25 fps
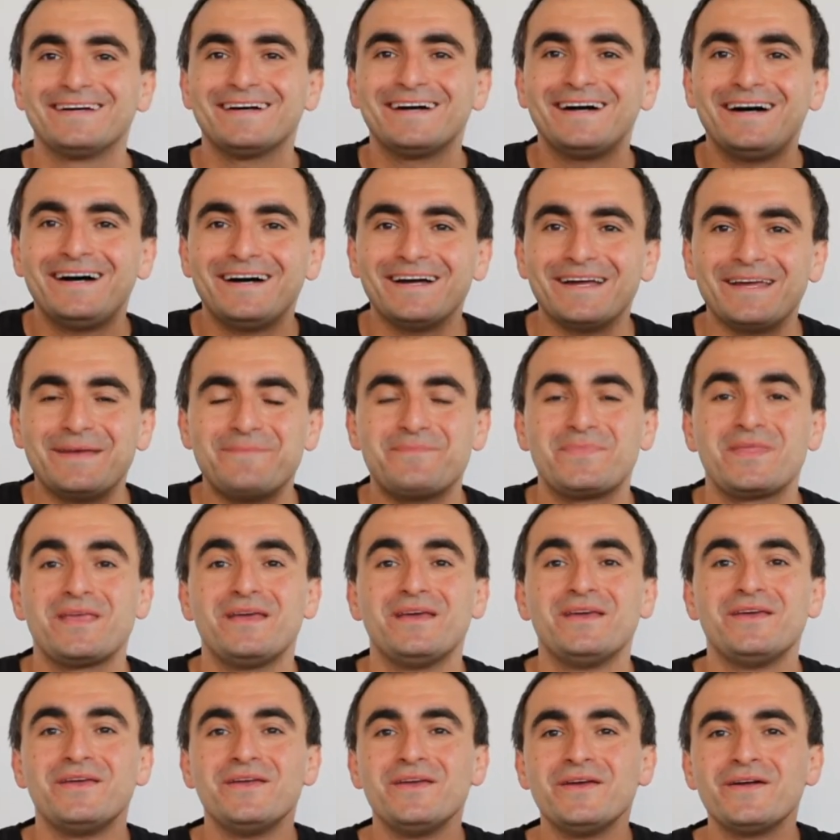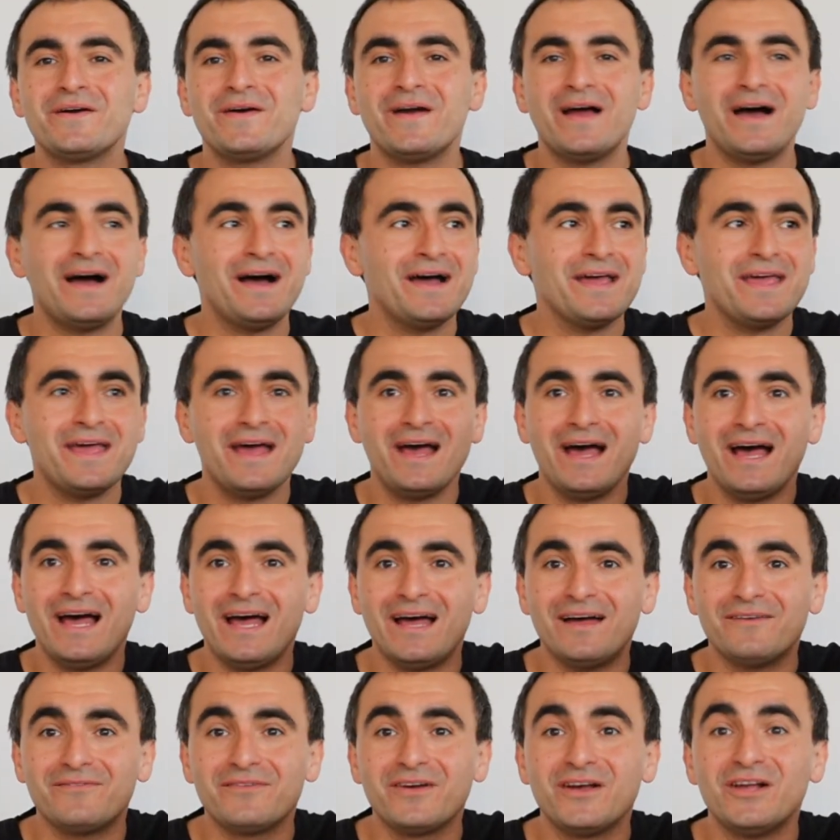Hi, here I
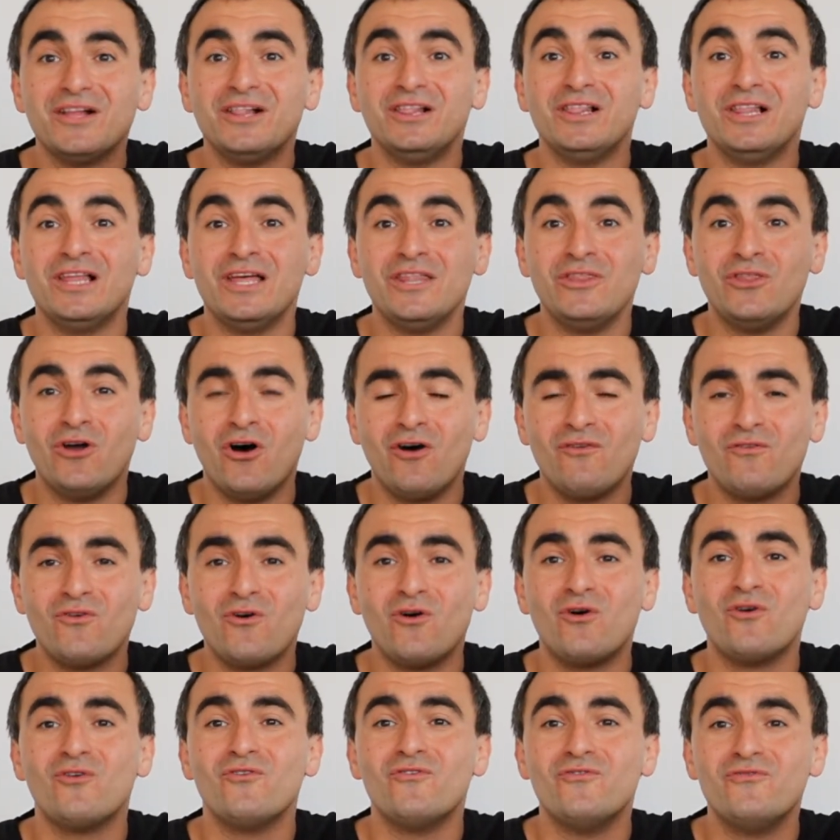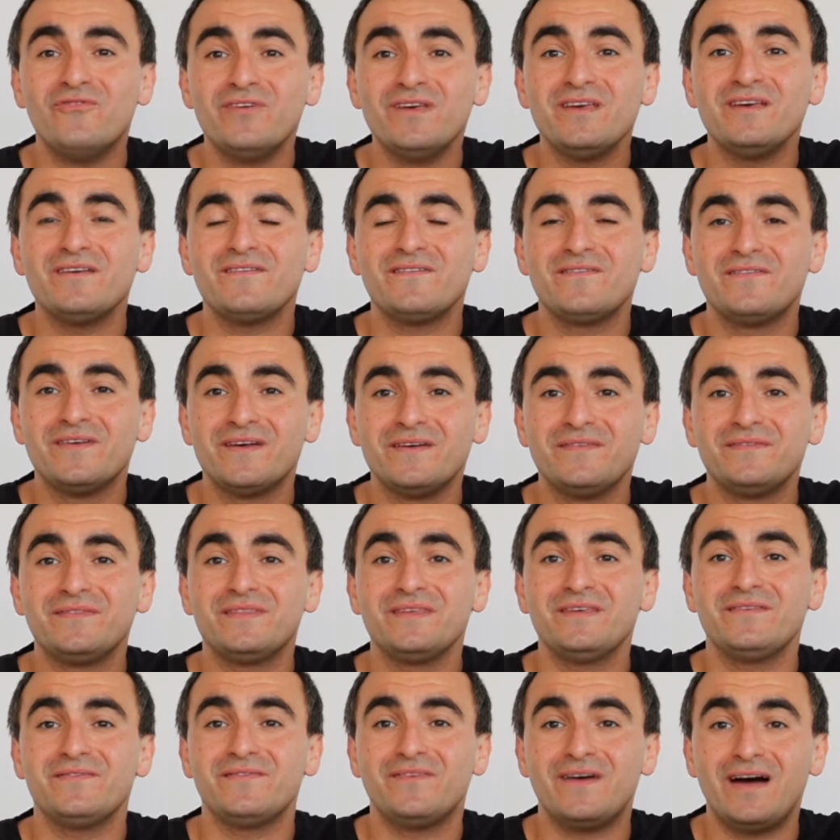have Lenovo V
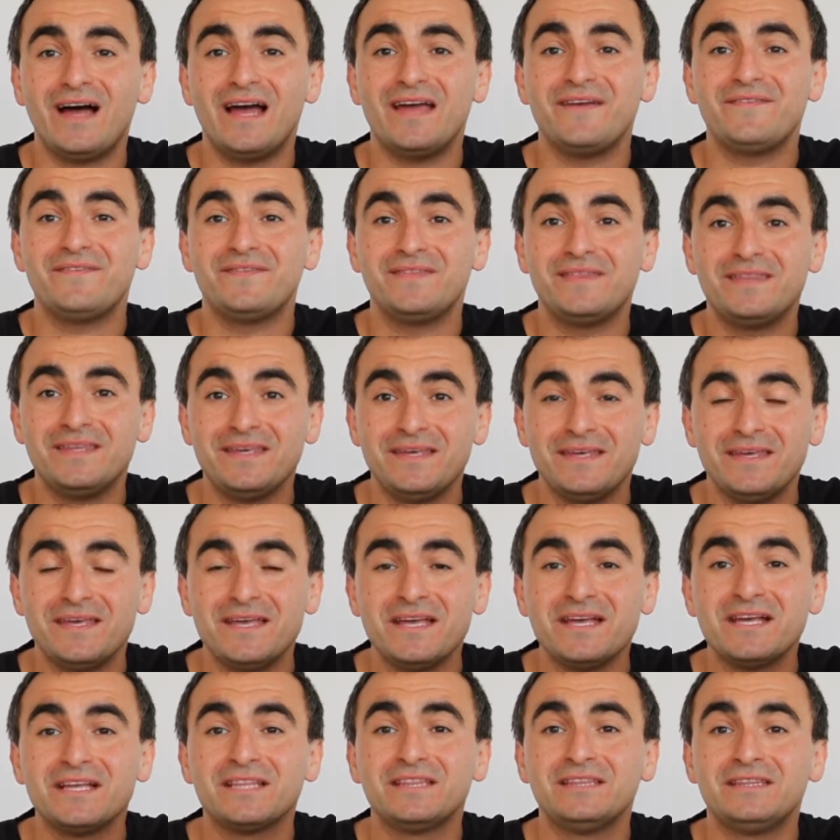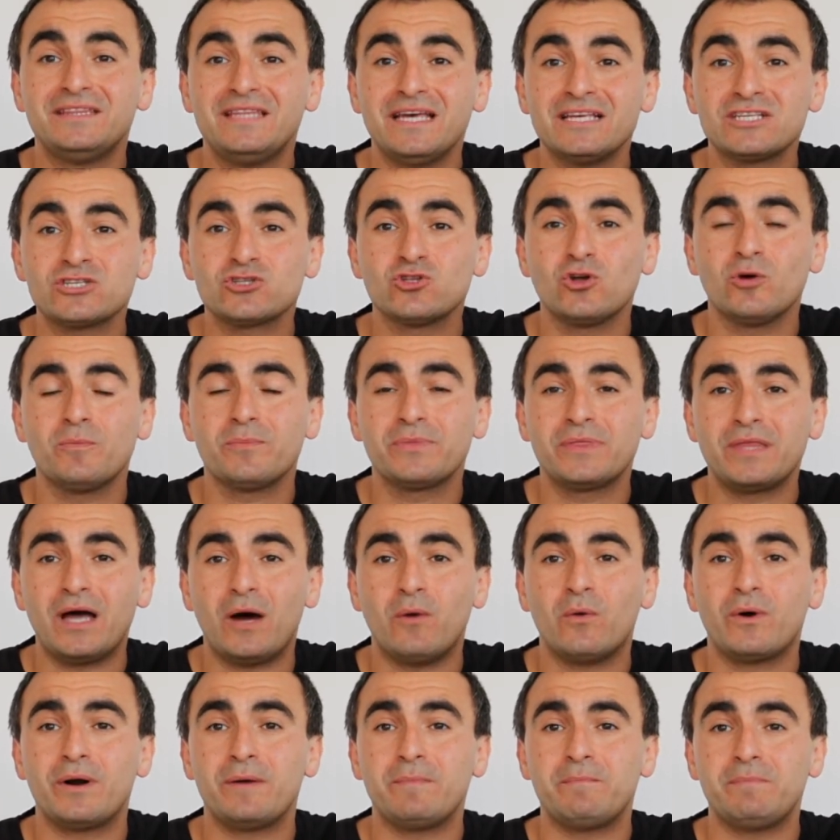fifty-five T desktop
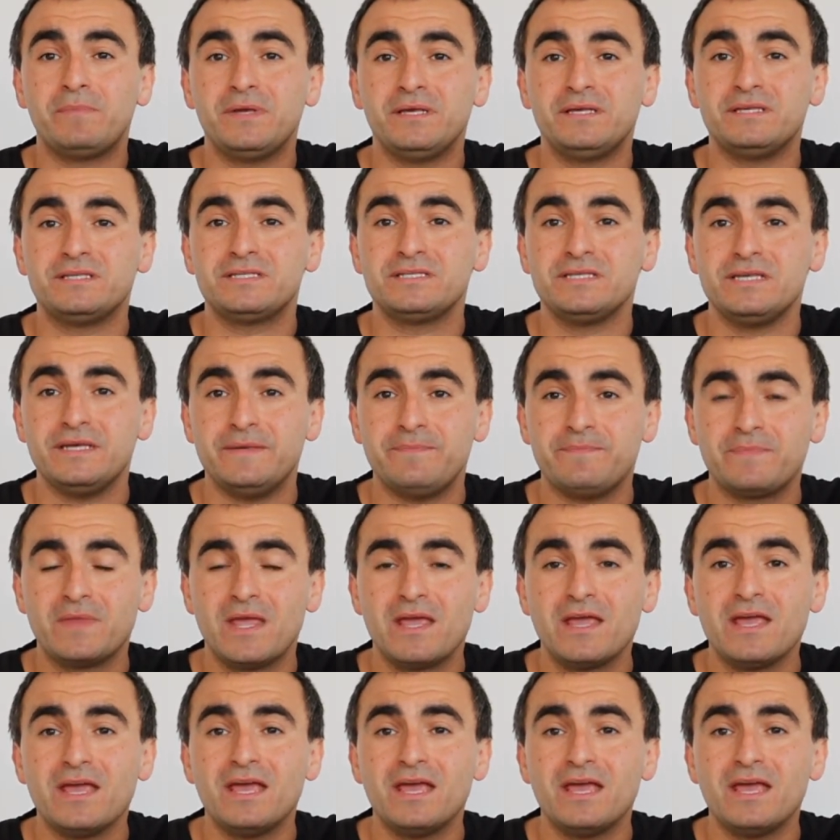tower P C.